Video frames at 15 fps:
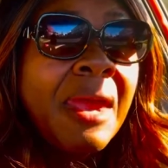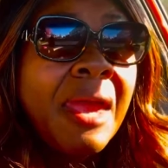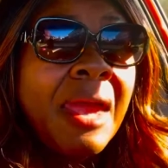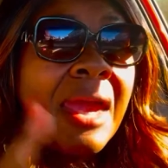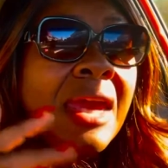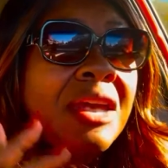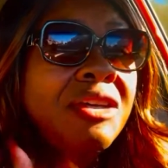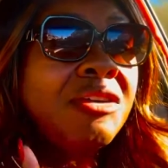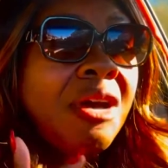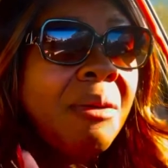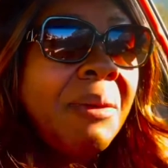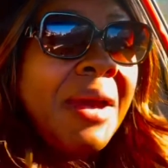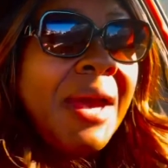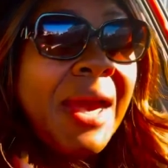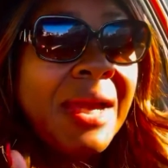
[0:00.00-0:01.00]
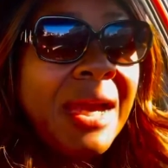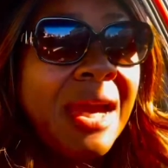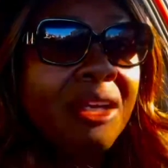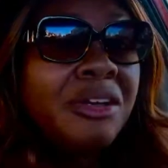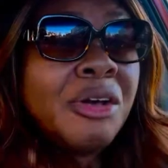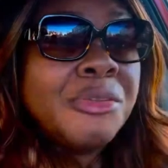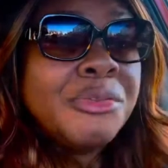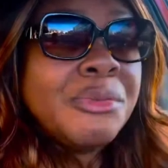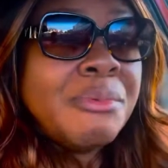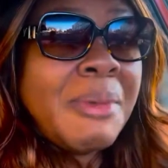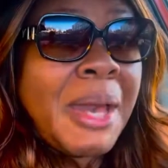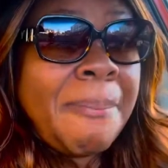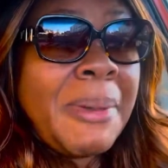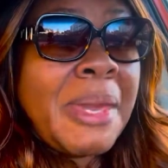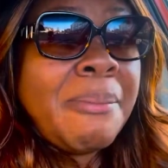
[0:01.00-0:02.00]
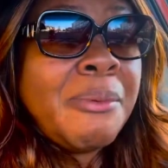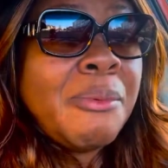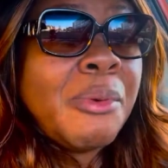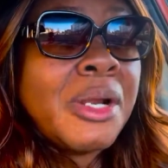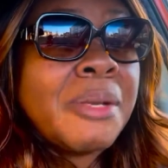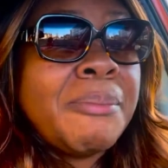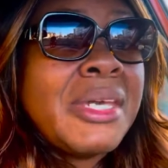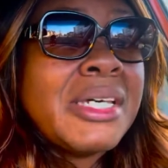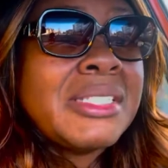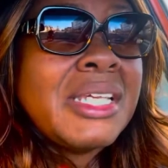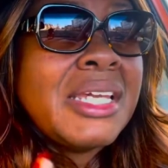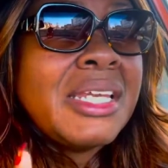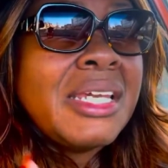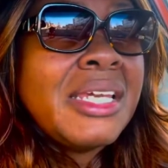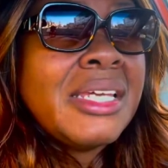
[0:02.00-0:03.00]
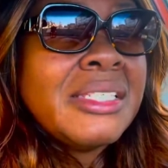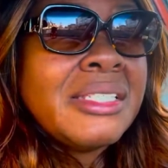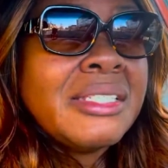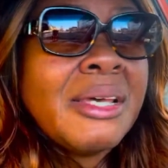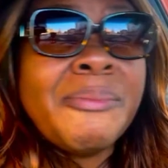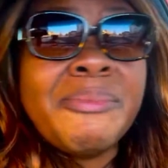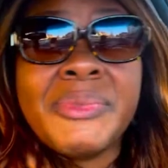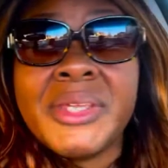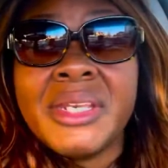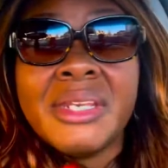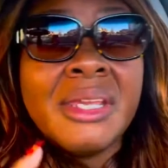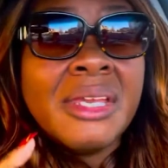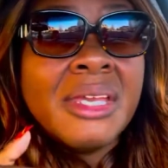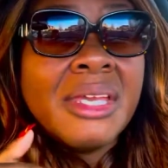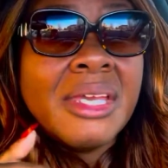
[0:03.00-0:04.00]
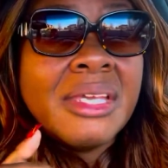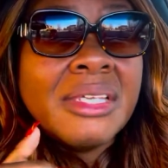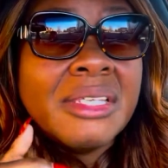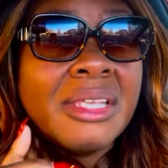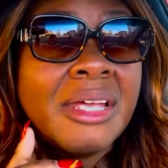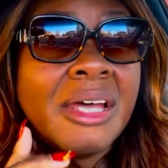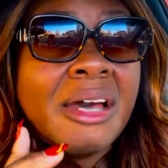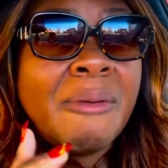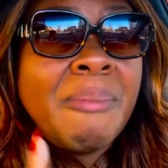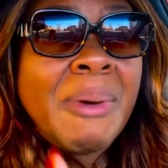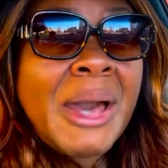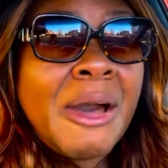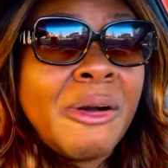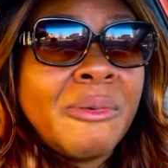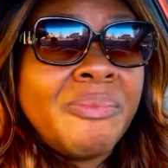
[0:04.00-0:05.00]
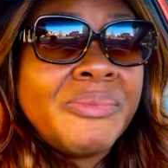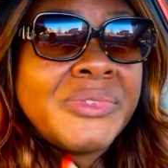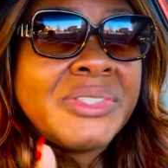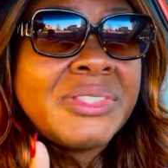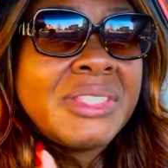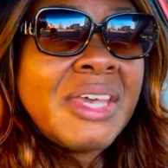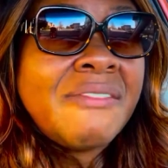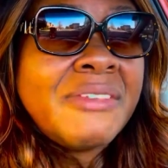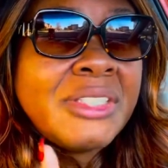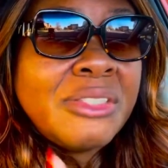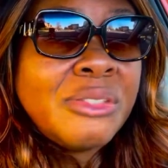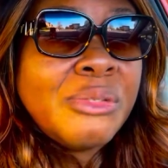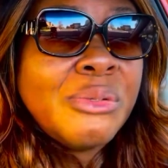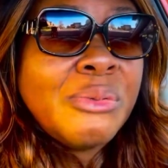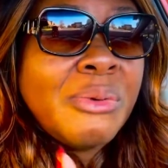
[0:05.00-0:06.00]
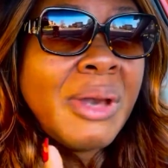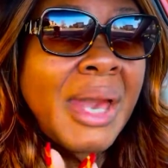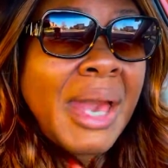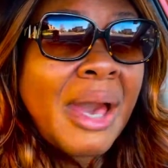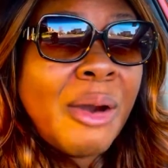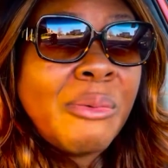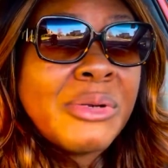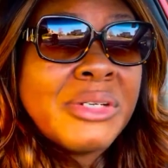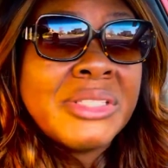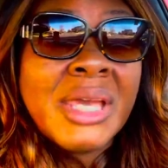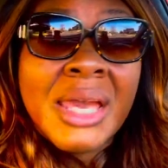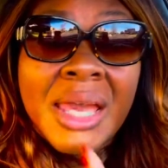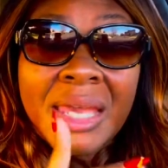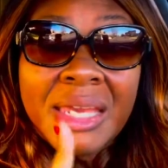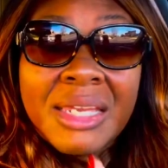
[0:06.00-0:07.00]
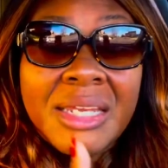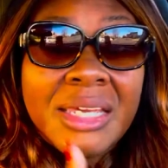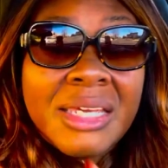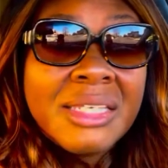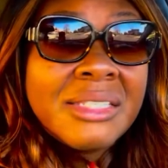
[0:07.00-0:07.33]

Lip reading: And you know what? I got to go through my paperwork, because it is something about 72 hours. It is